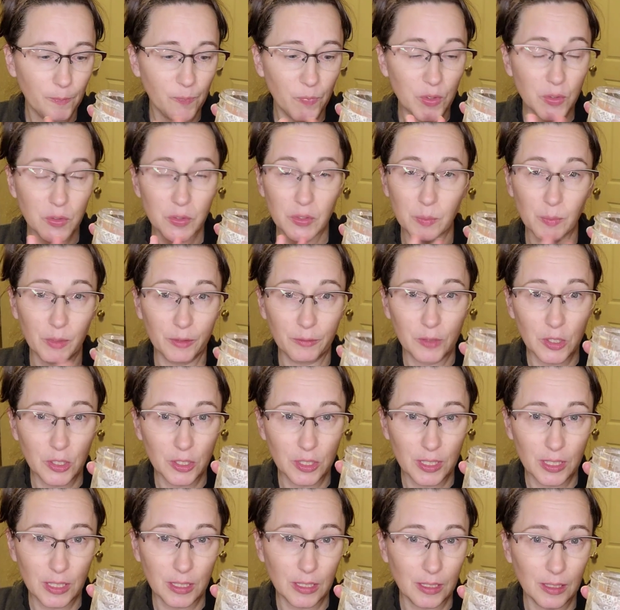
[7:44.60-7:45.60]
this is my
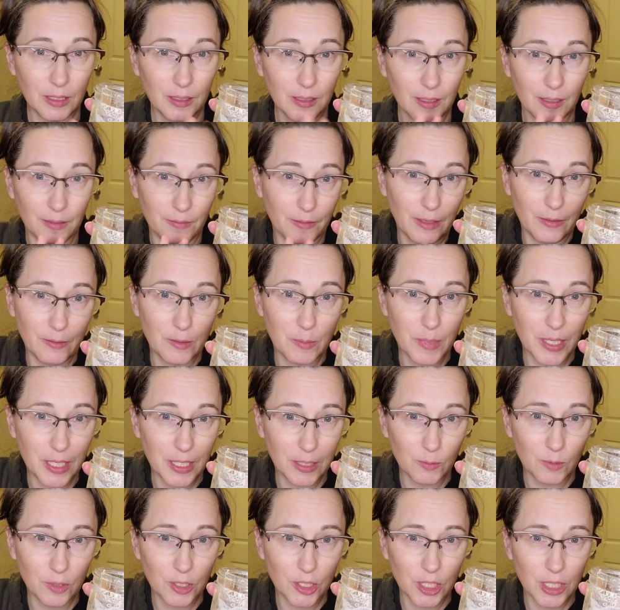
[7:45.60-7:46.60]
first thing that I've ever
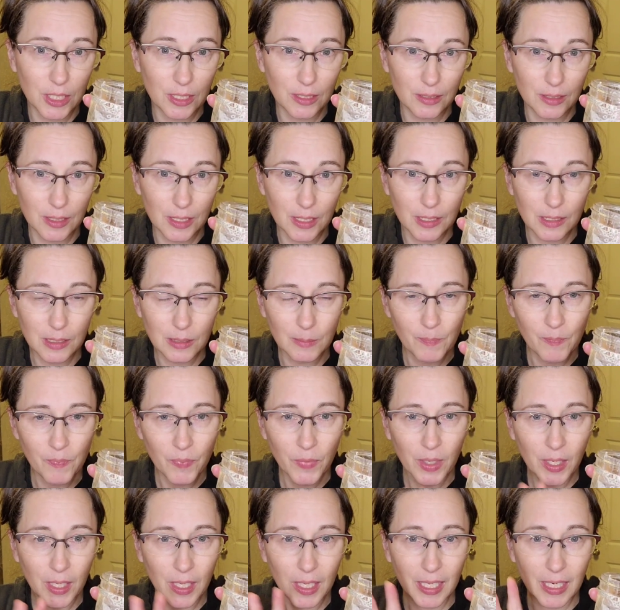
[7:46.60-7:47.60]
made with chia seeds.
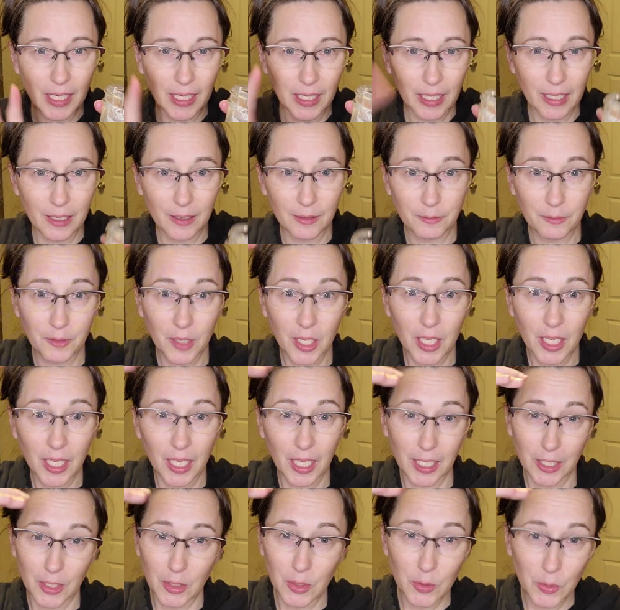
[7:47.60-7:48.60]
And I have
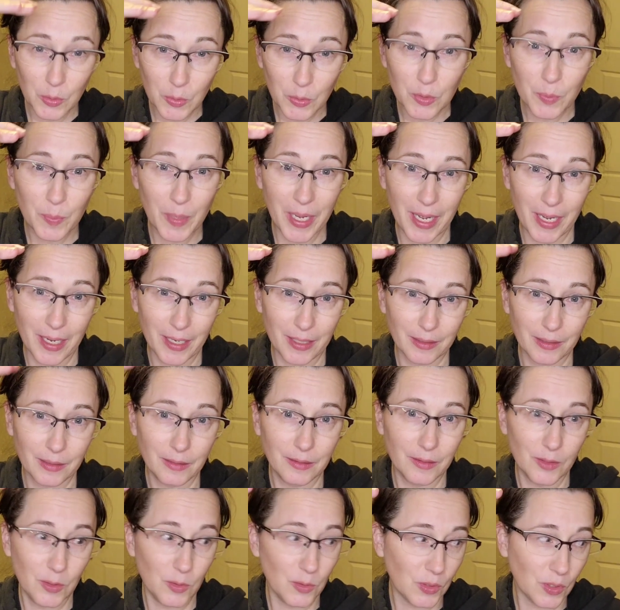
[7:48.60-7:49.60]
a huge bag.
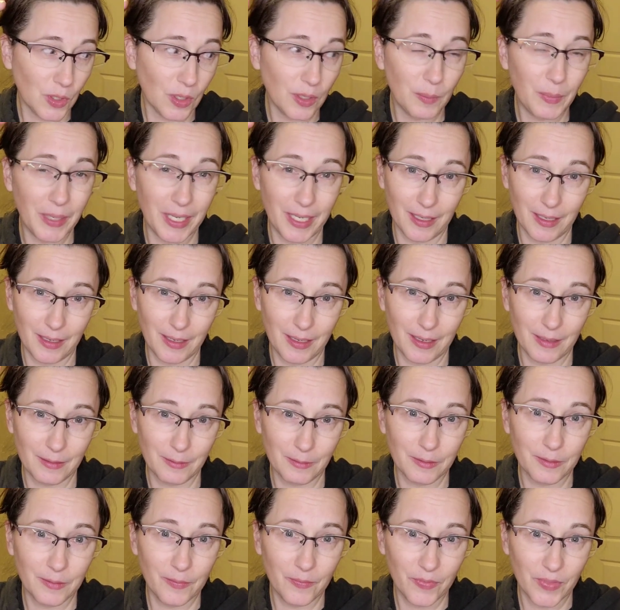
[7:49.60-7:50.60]
You saw the bag I have.
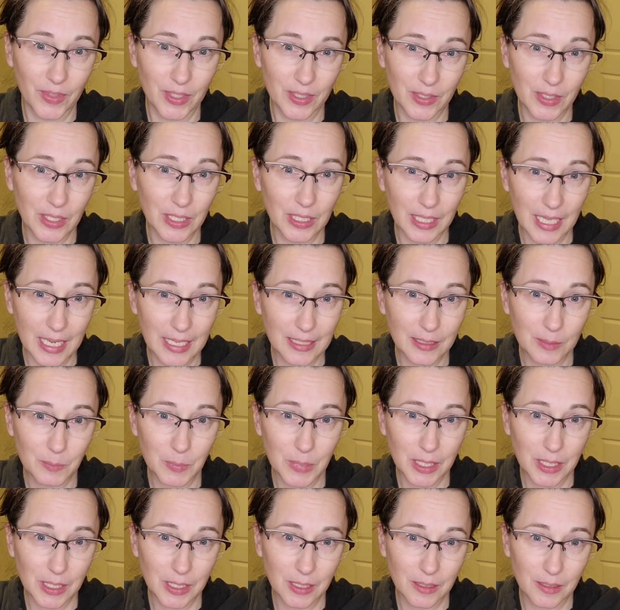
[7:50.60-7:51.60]
That's going to last
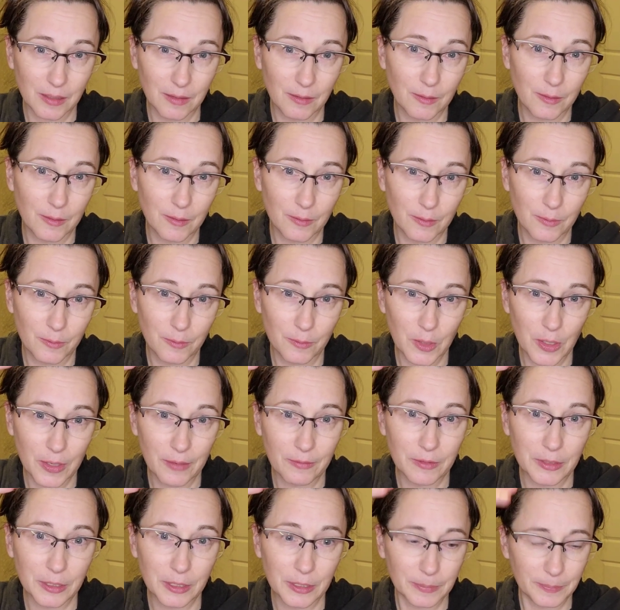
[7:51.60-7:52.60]
me
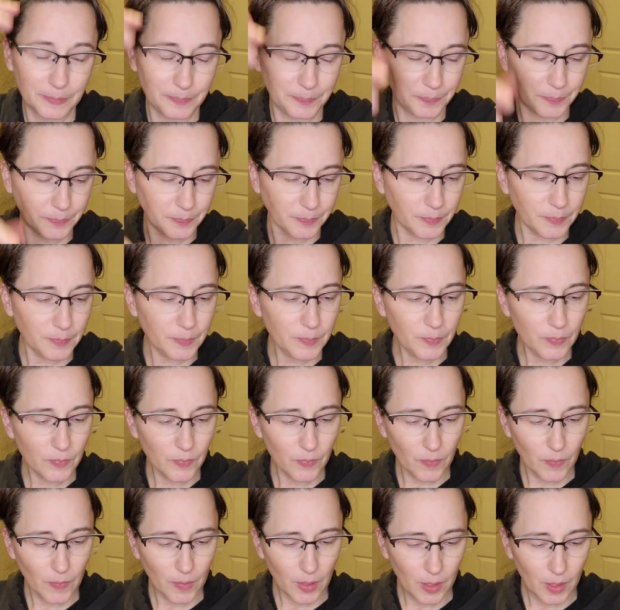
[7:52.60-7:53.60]
forever.
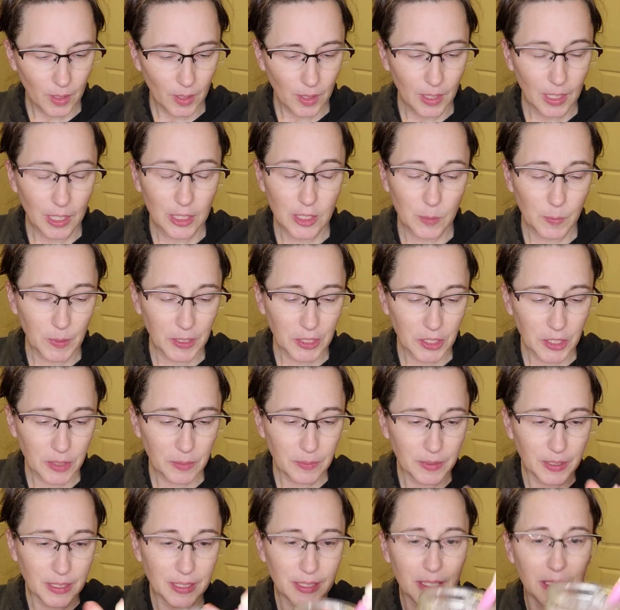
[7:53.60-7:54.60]
Especially
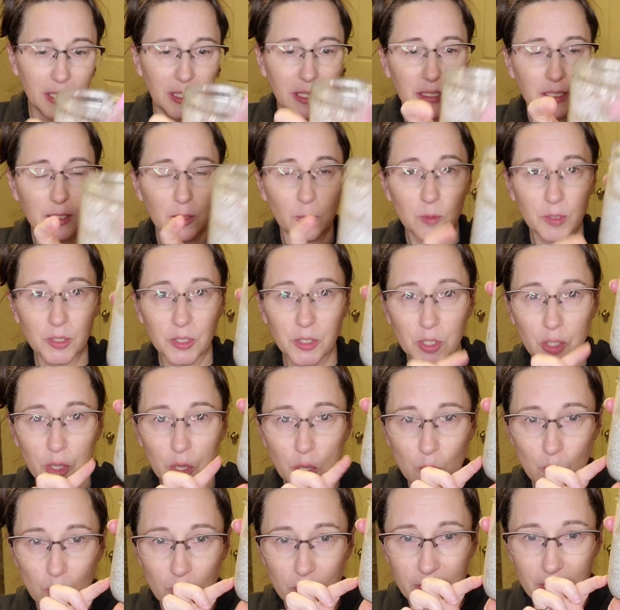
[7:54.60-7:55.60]
because this was
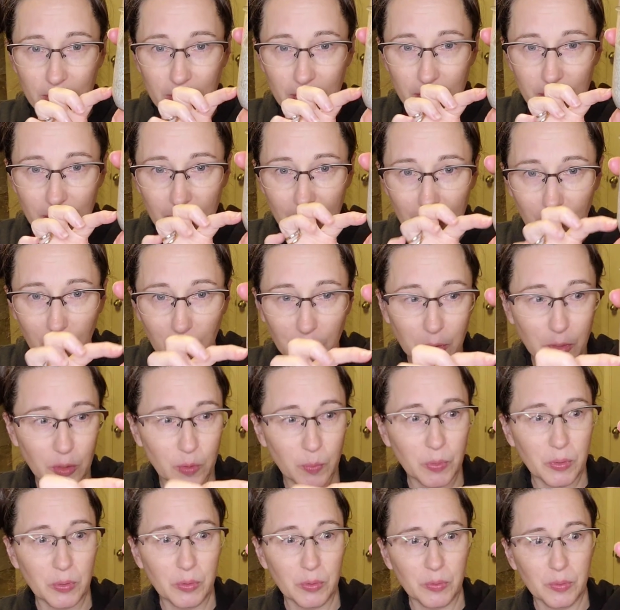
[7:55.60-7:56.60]
3
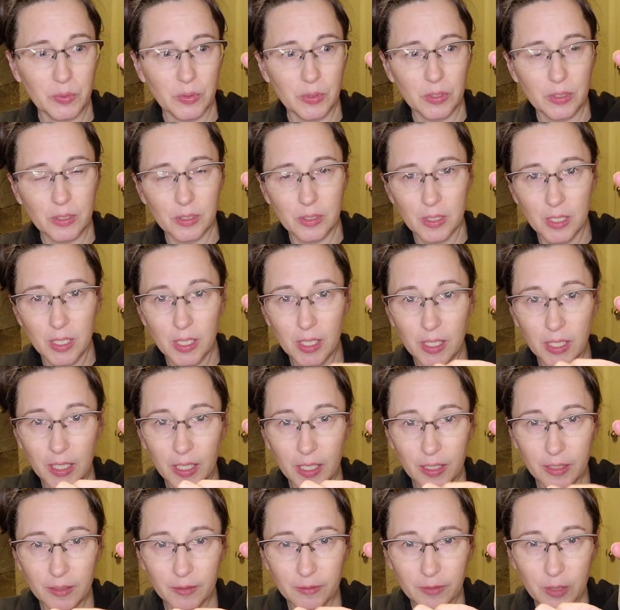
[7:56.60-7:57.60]
tablespoons
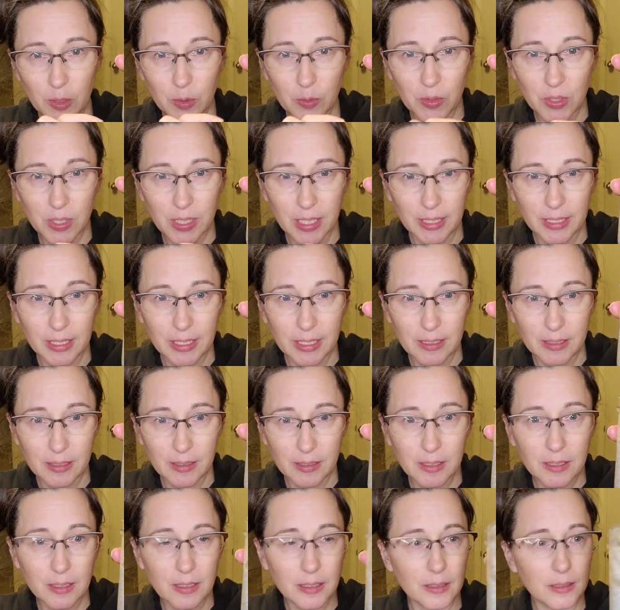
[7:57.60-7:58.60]
of those tiny
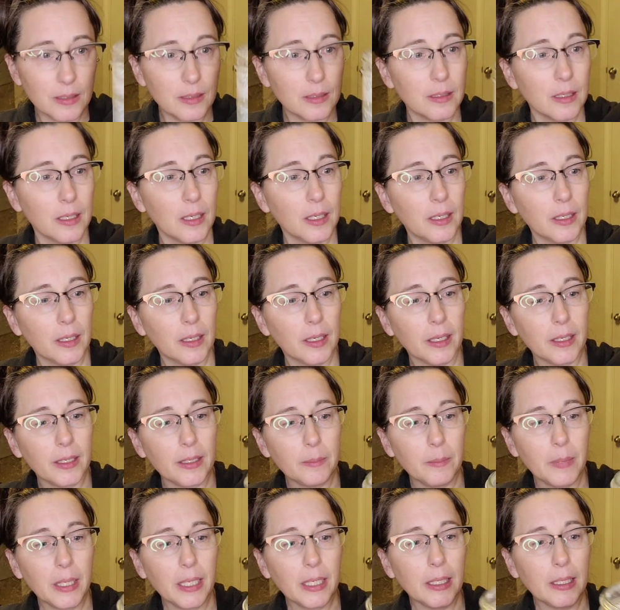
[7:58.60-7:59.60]
seeds, and
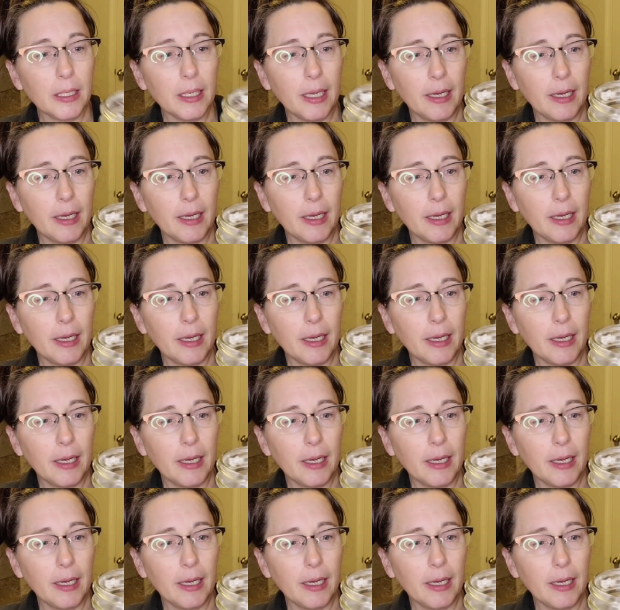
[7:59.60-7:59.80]
it made